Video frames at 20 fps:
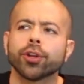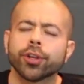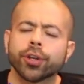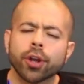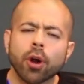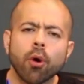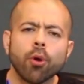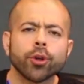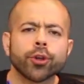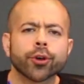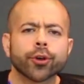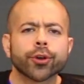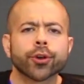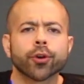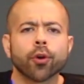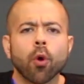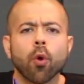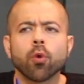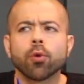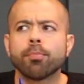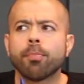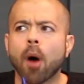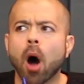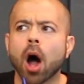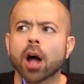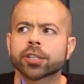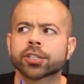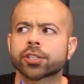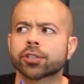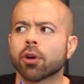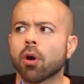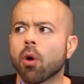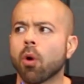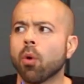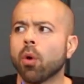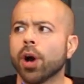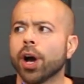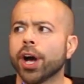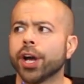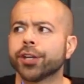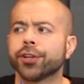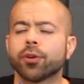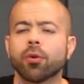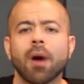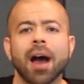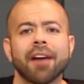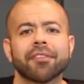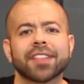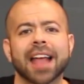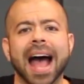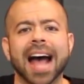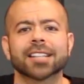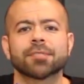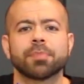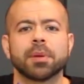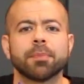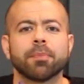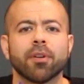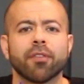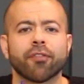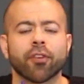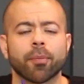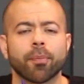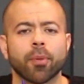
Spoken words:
you're your own boss, so you don't have to ask people for